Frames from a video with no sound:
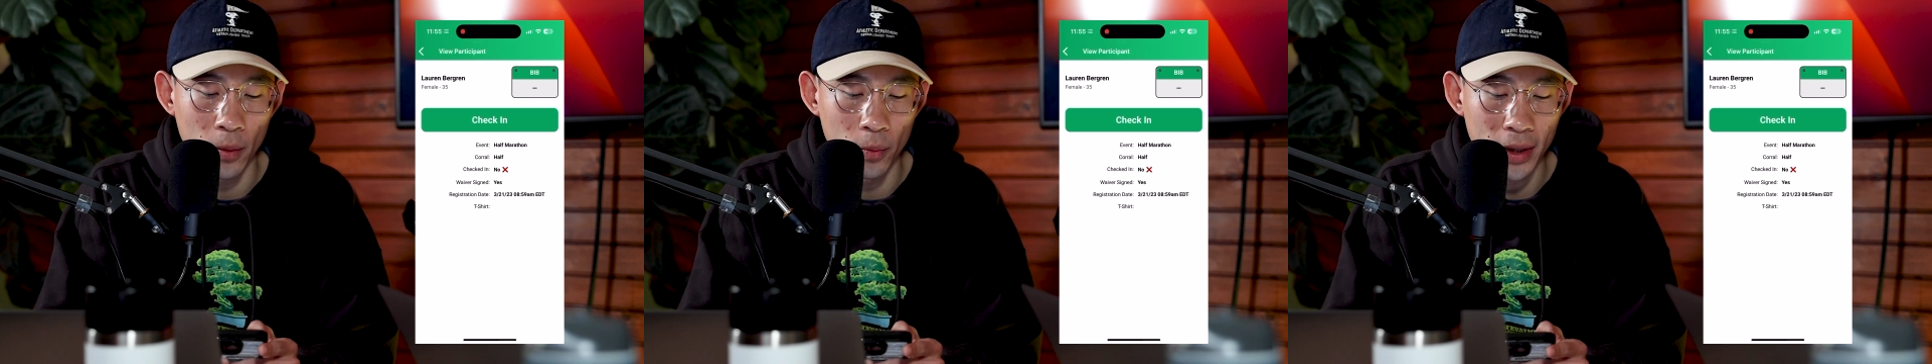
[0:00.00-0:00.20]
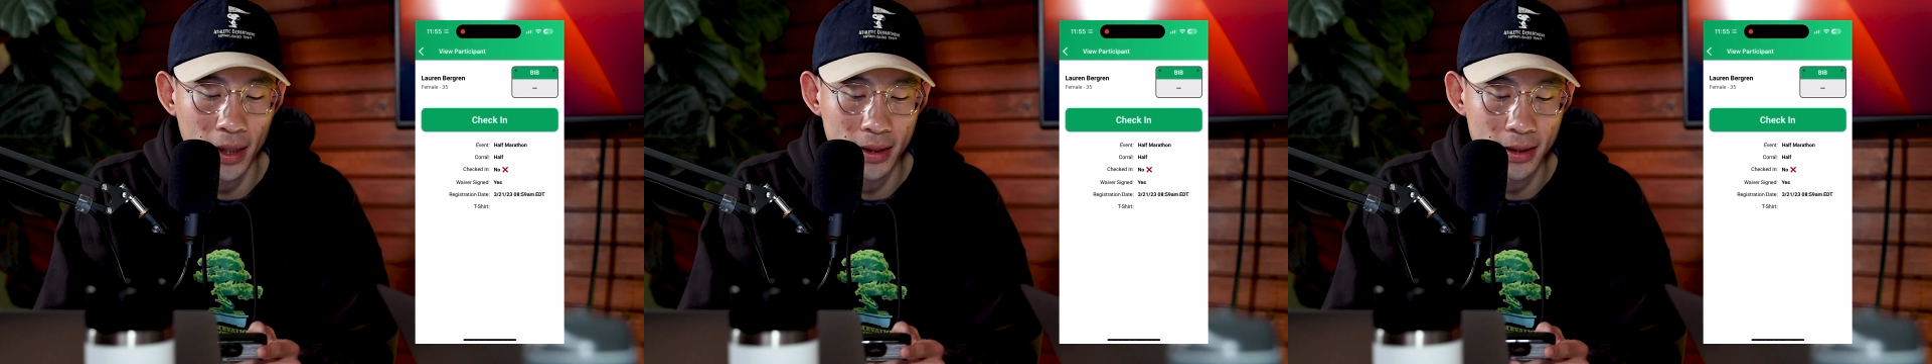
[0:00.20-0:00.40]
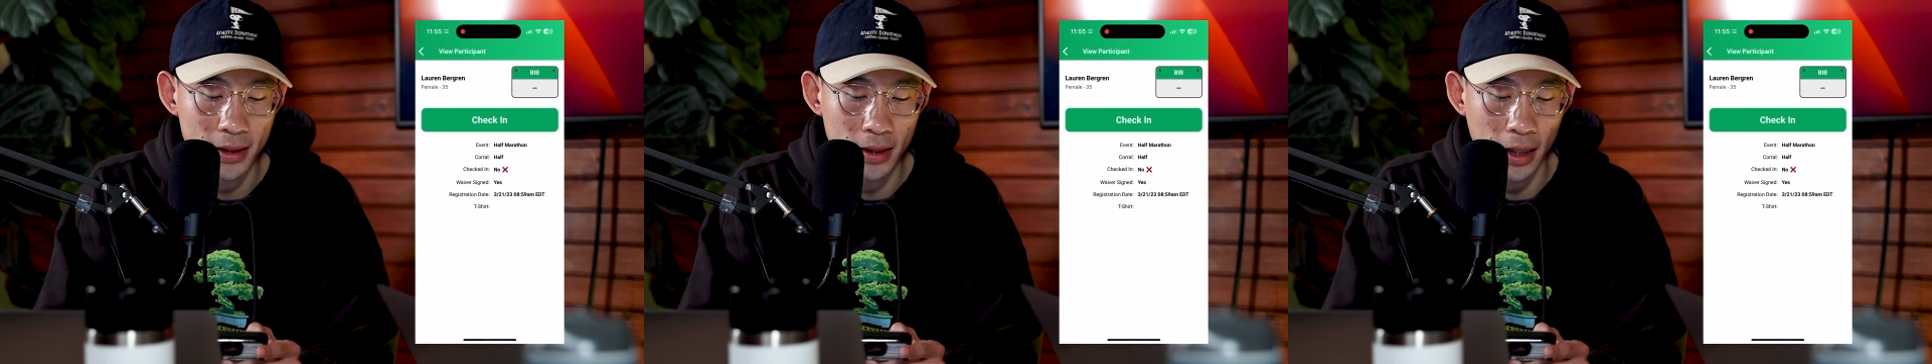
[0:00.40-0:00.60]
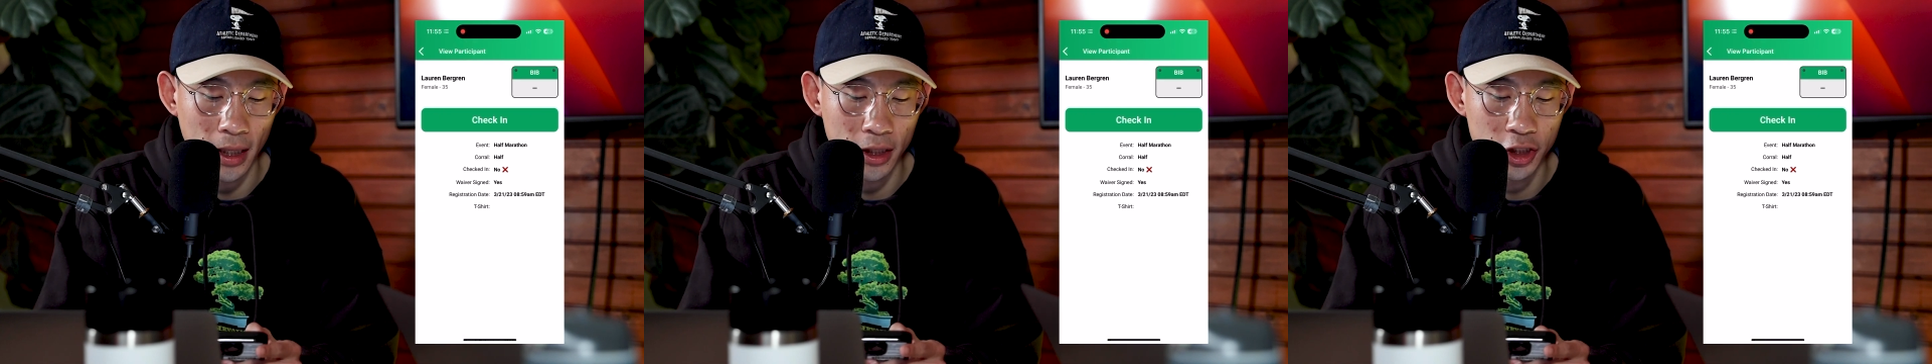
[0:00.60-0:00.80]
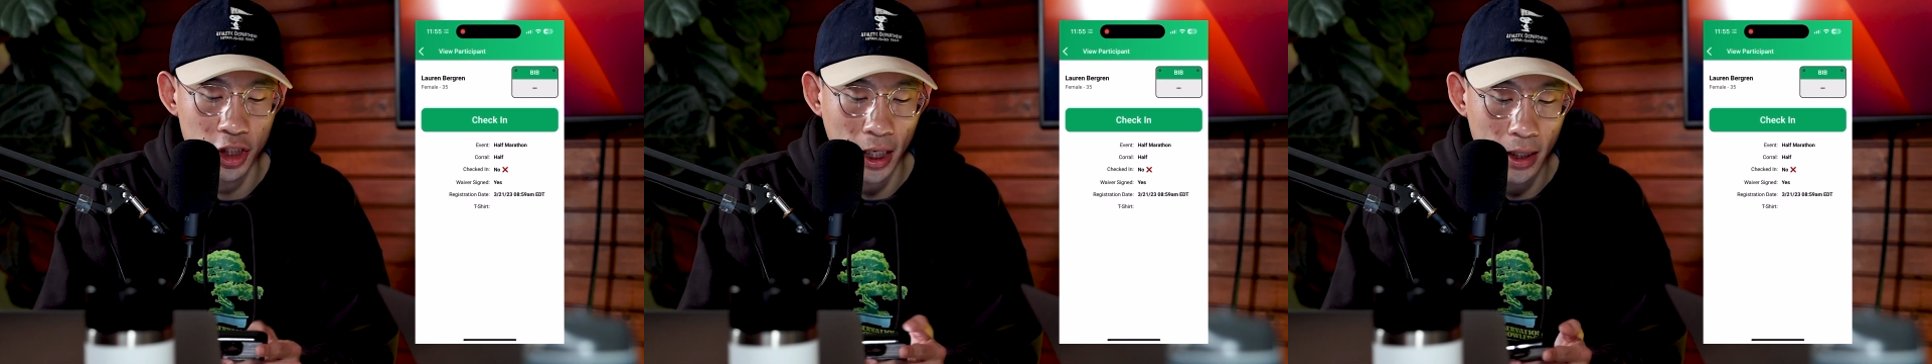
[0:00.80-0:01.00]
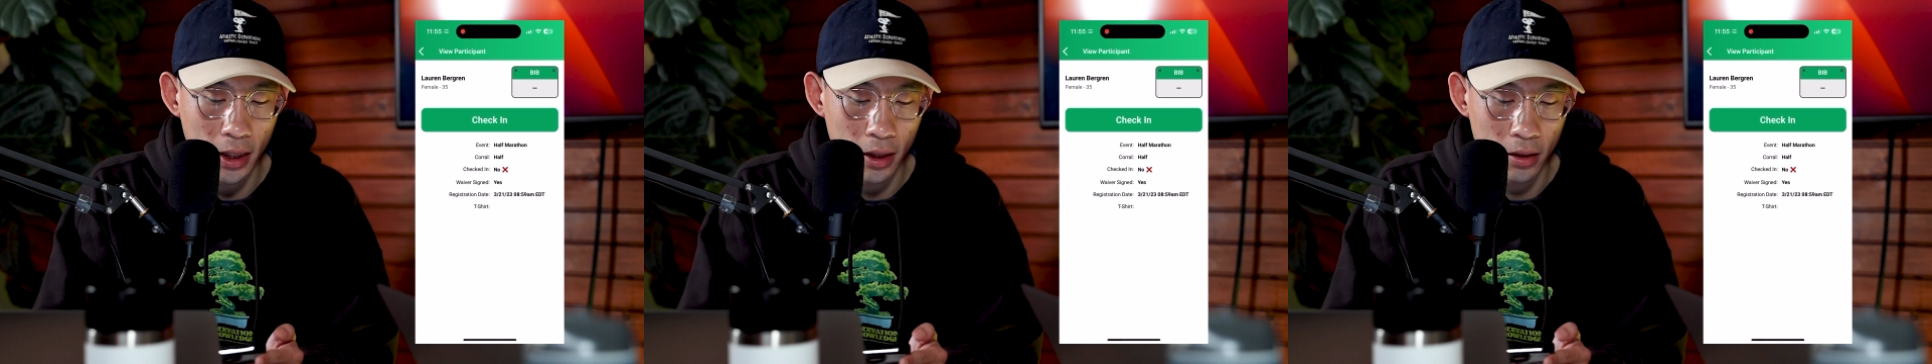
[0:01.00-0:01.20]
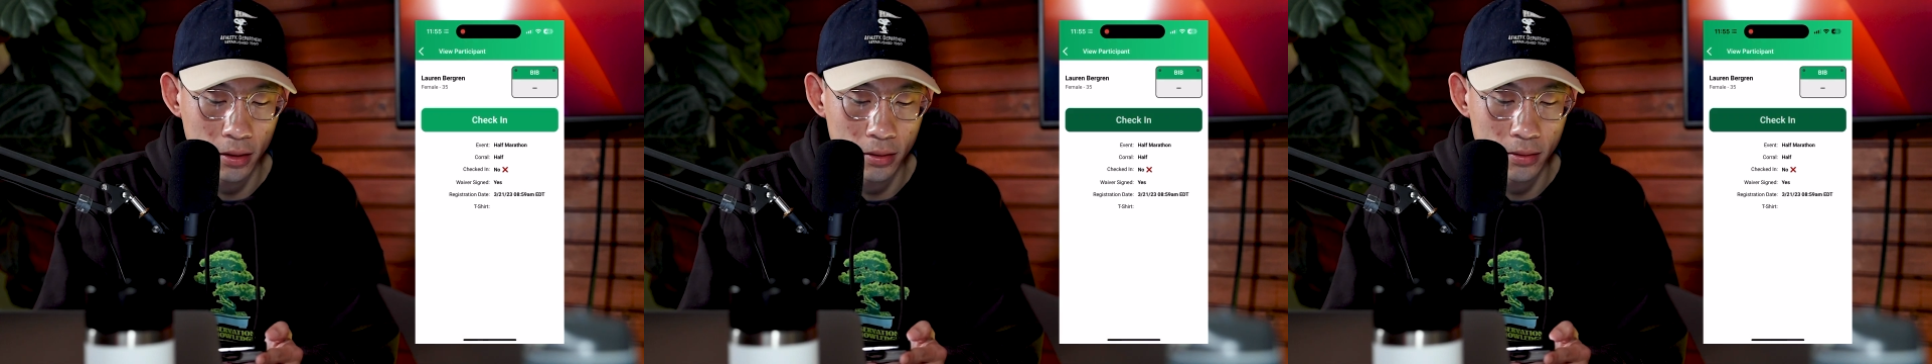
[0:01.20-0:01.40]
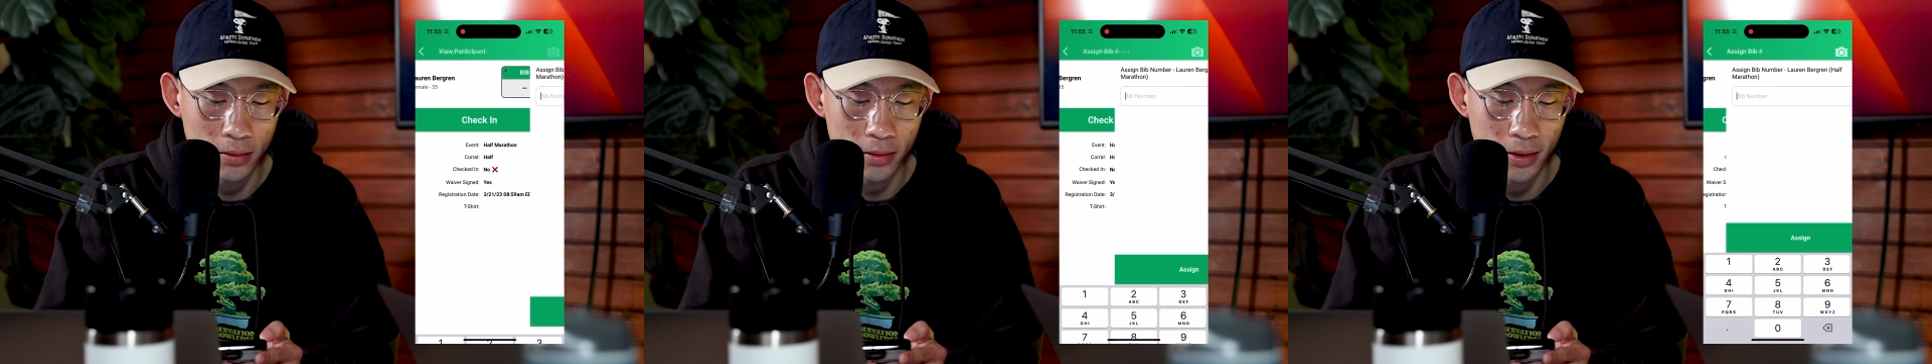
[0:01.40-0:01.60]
then we can select check-in,